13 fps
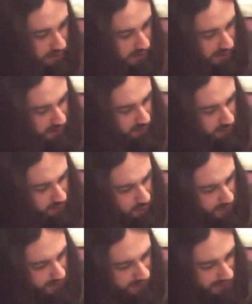Oh, no,
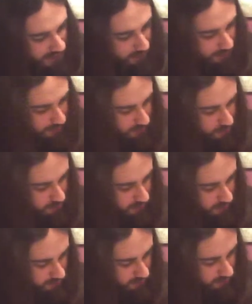I can't. What about
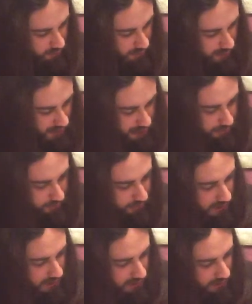tomorrow? I would
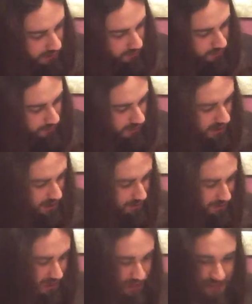like to,
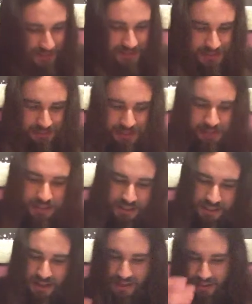I'm busy, something
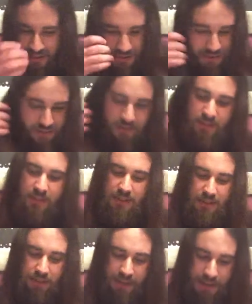like that.
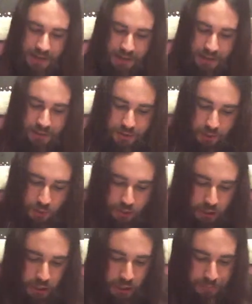Then, go
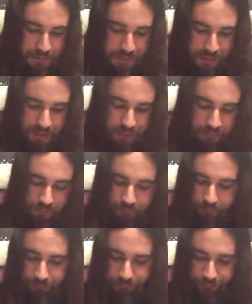shopping.
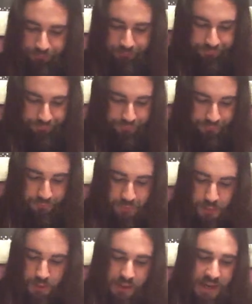
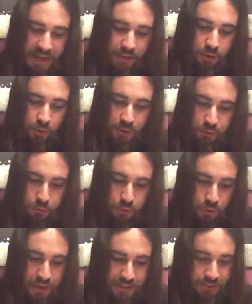Then, going to the
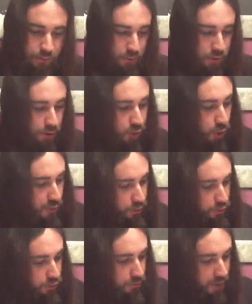restaurant. Going
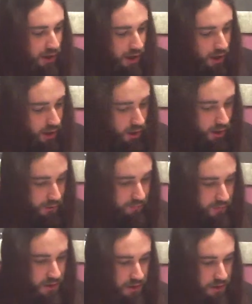to the bar.
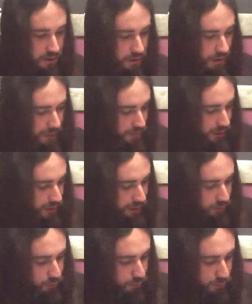I'm
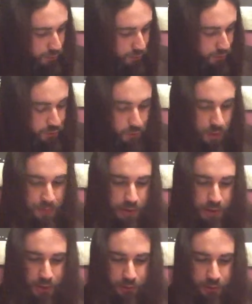hungry. What about you? I'm
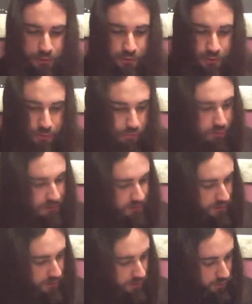hungry too. Let's
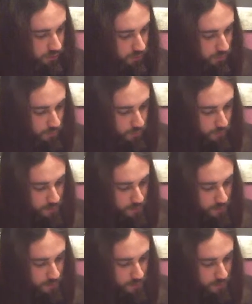go.